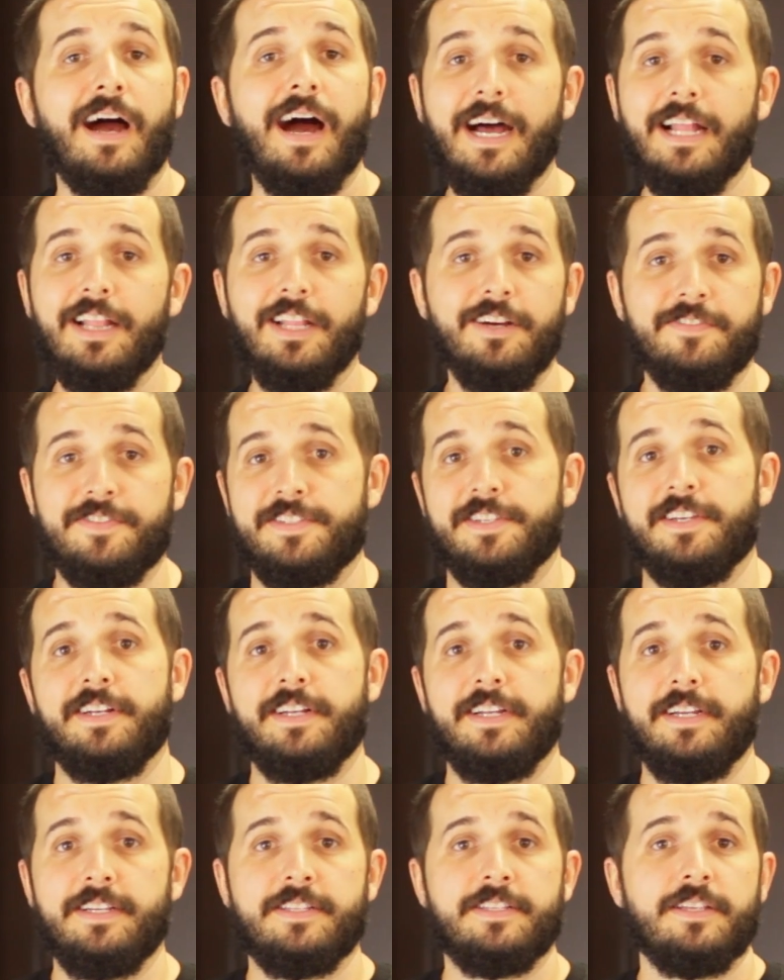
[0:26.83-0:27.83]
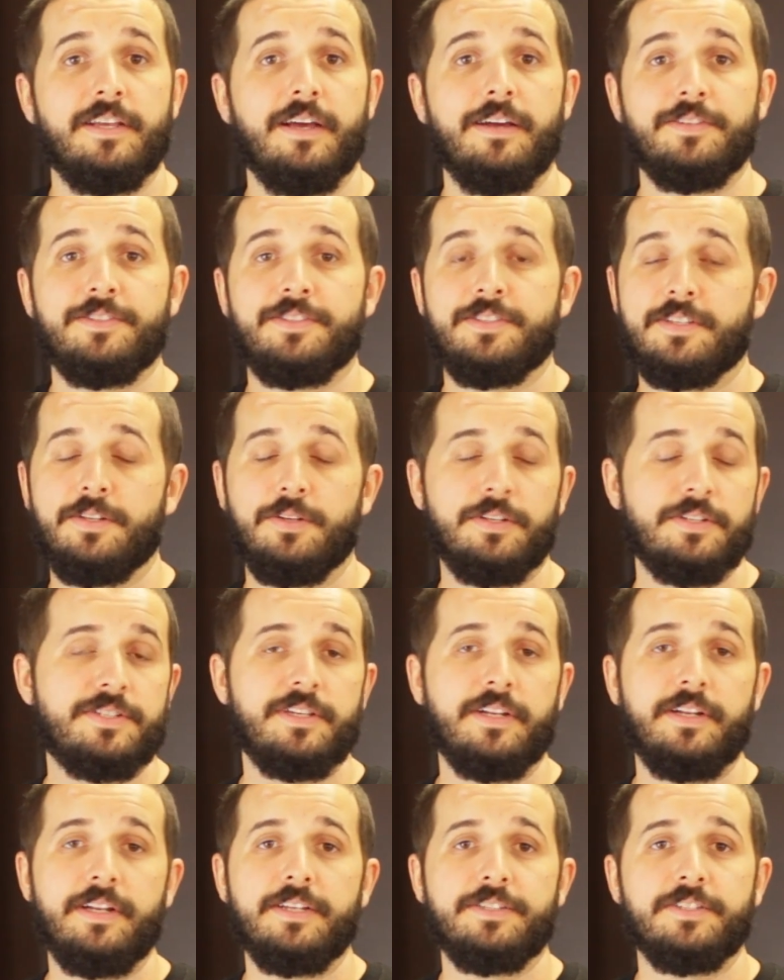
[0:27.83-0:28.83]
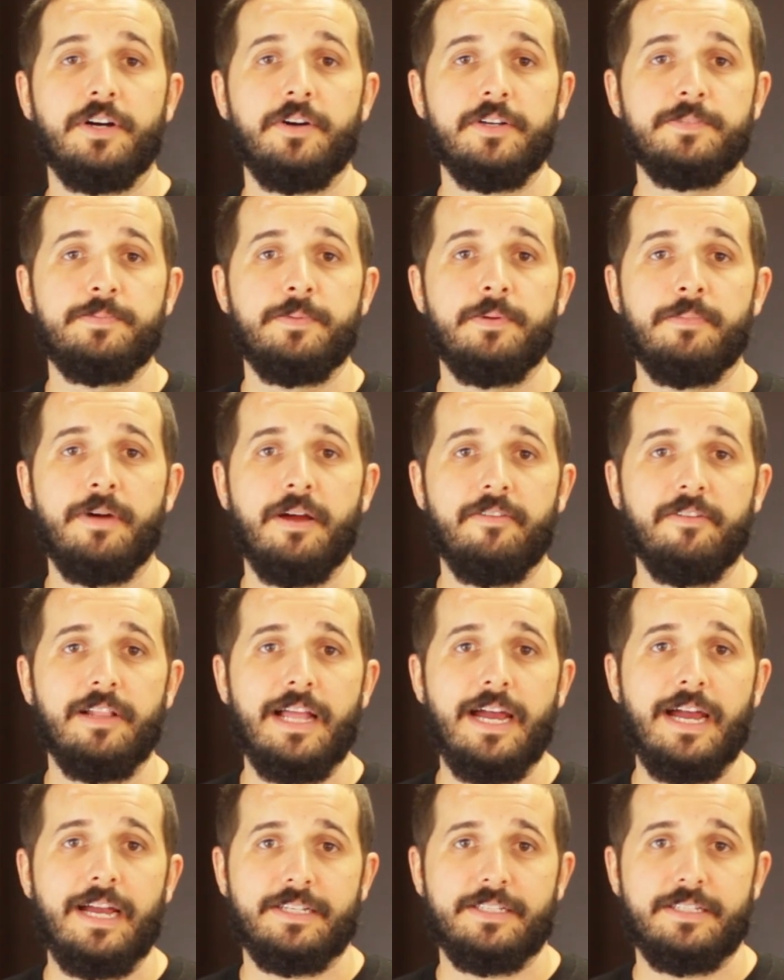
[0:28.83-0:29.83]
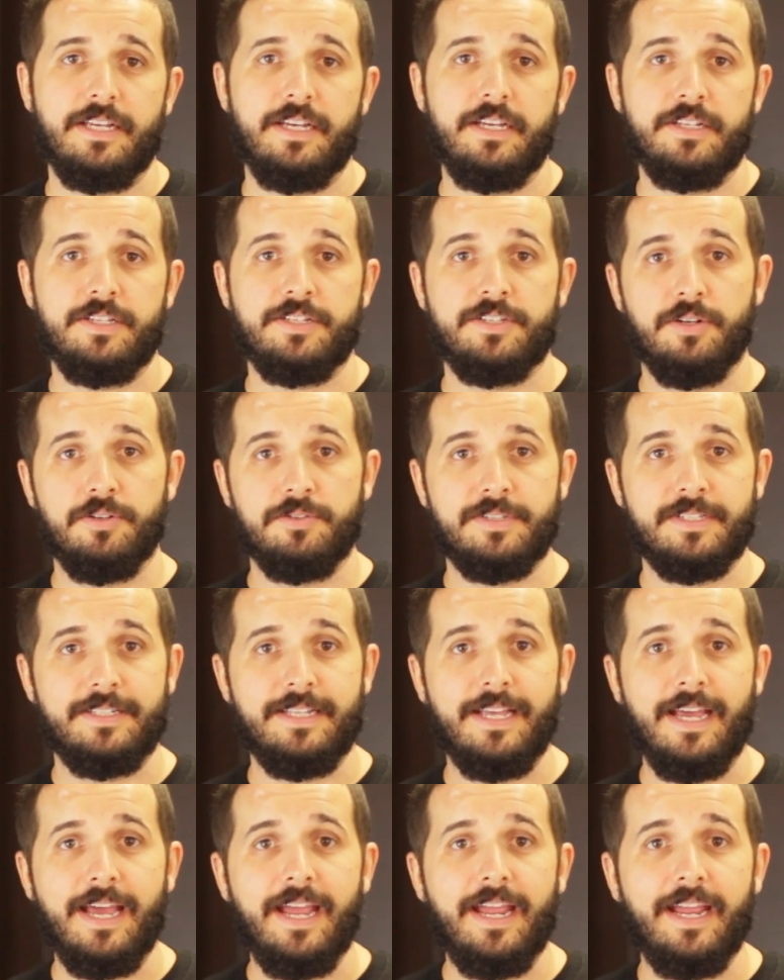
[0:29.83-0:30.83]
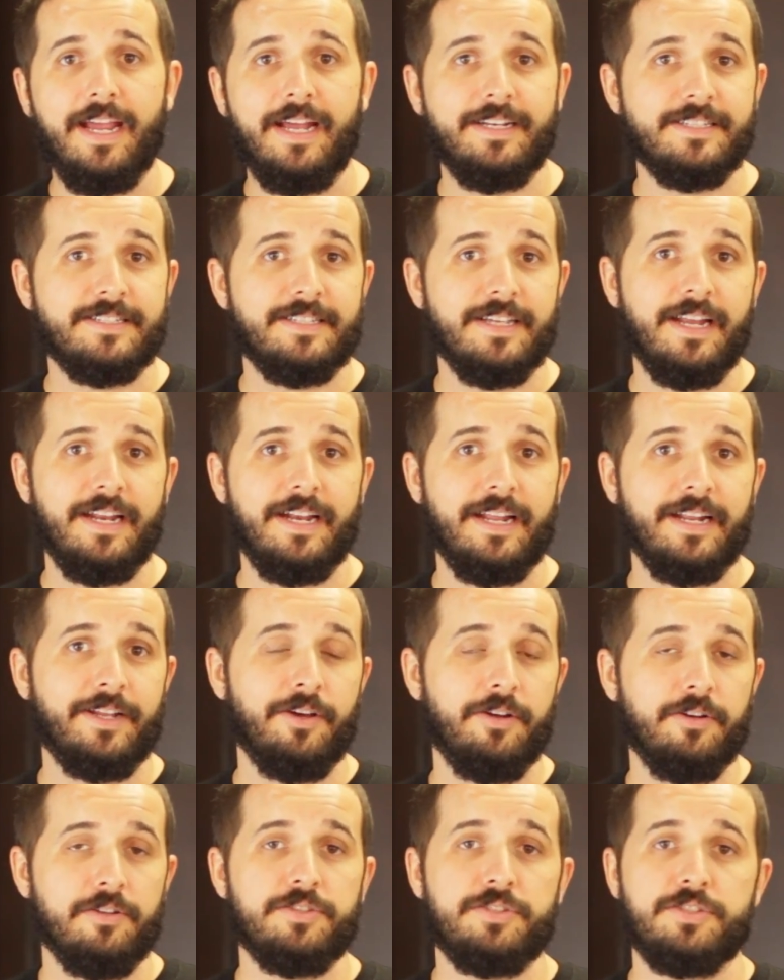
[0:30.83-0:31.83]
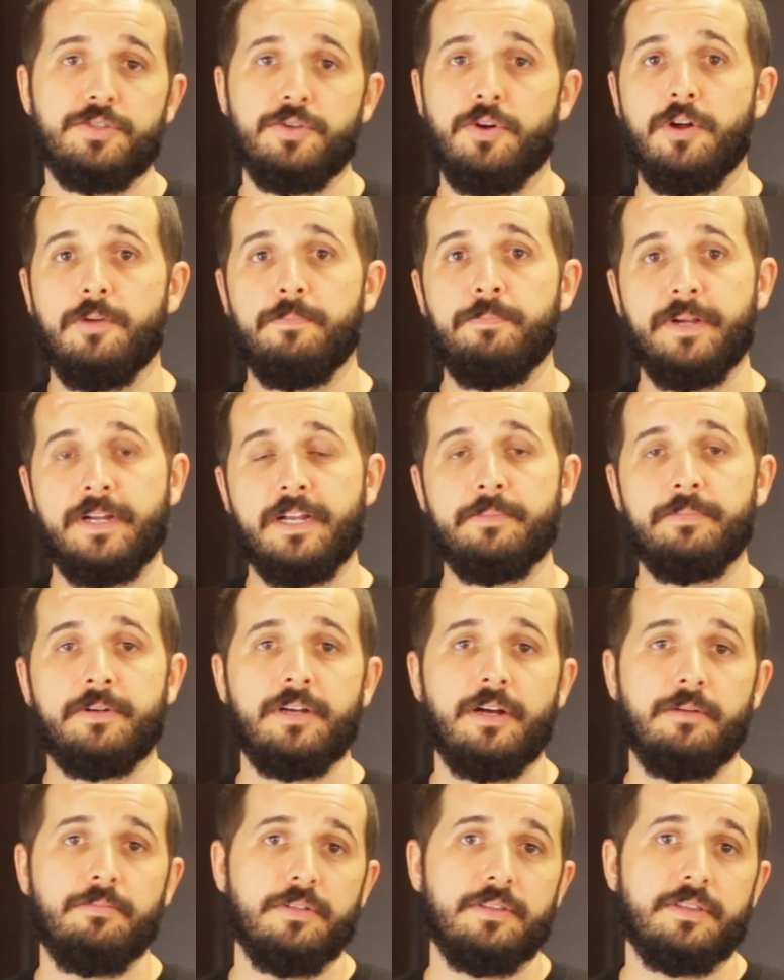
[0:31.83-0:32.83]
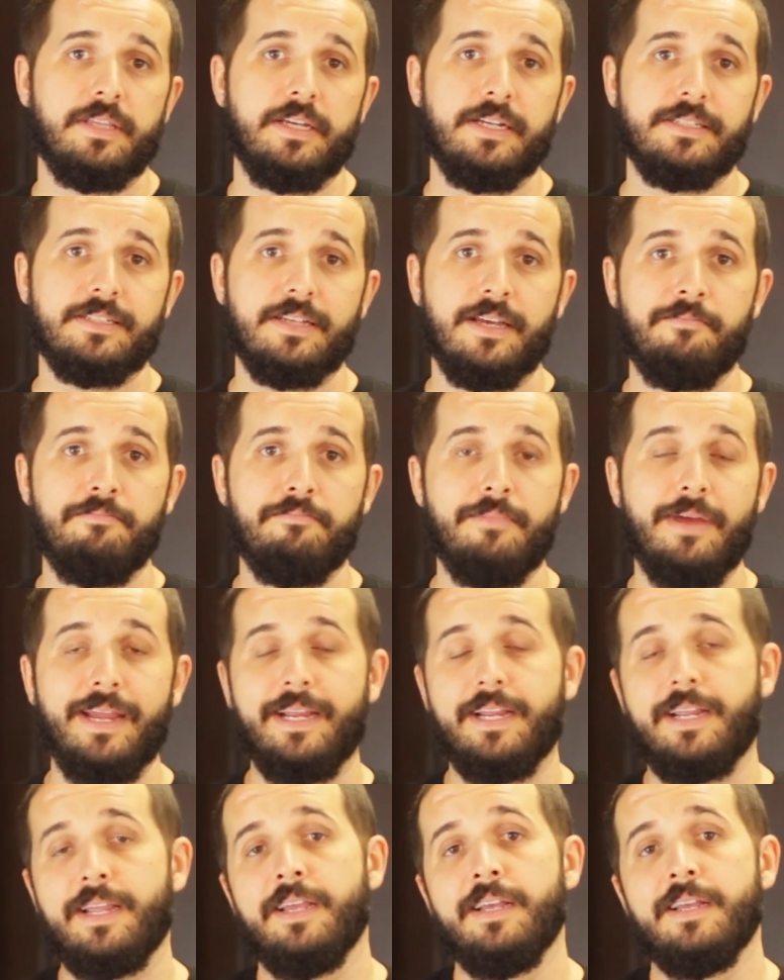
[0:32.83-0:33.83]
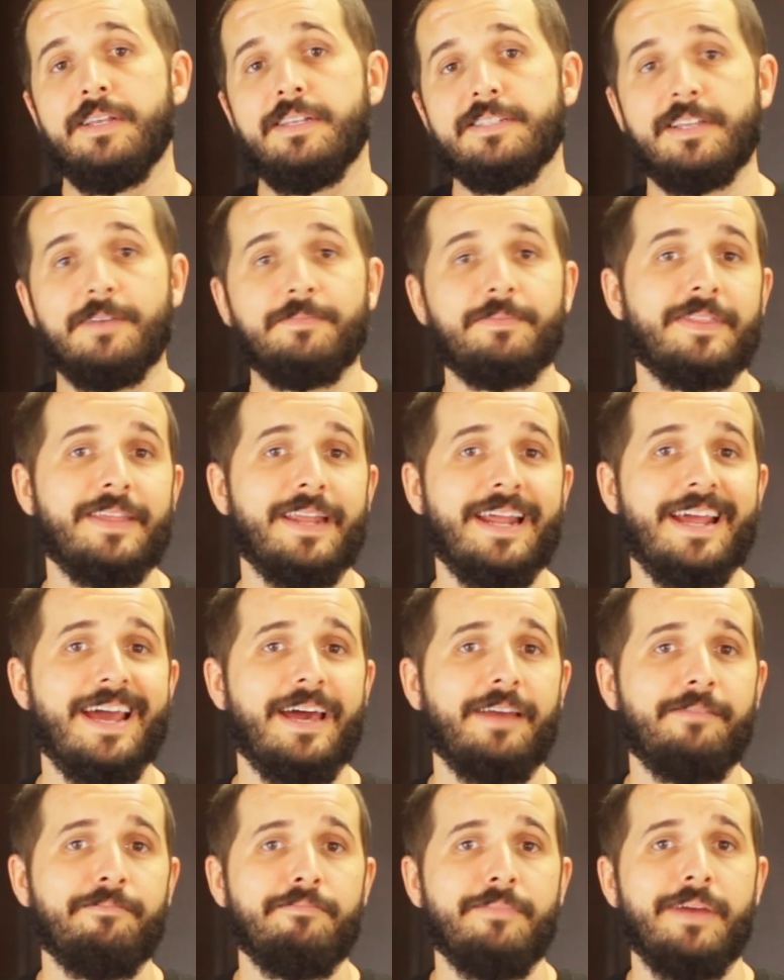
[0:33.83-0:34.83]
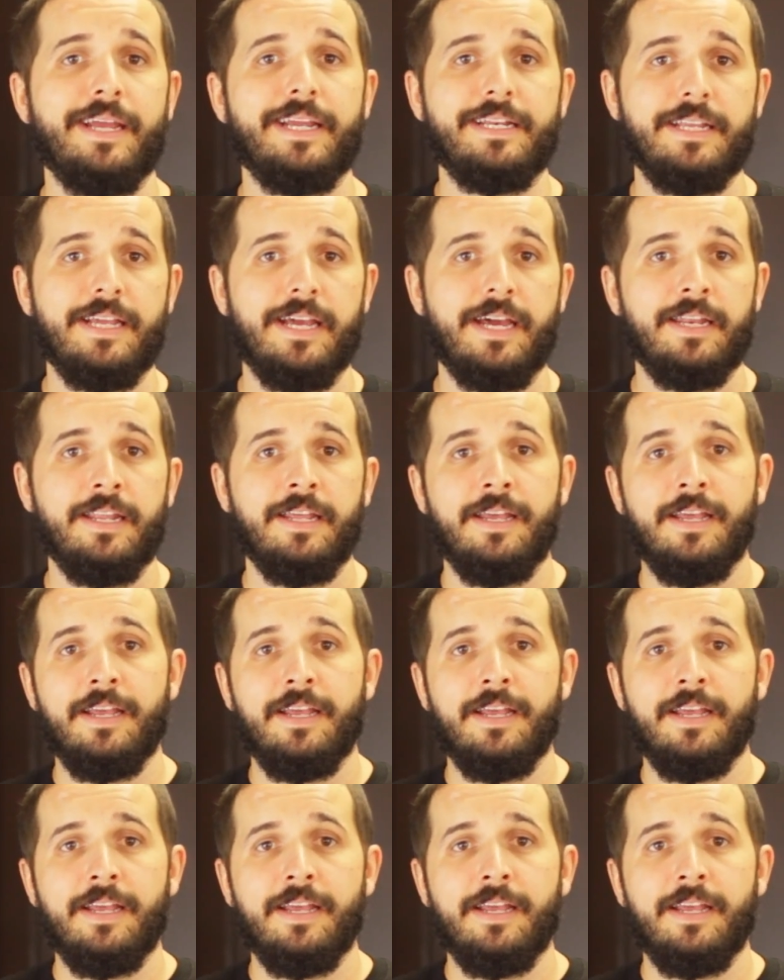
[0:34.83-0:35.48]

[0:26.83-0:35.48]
I love Sundays. Sunday's always been my relaxed day, so today I decided I'd go to the store, pick up a couple of things, and make something that I hadn't made yet.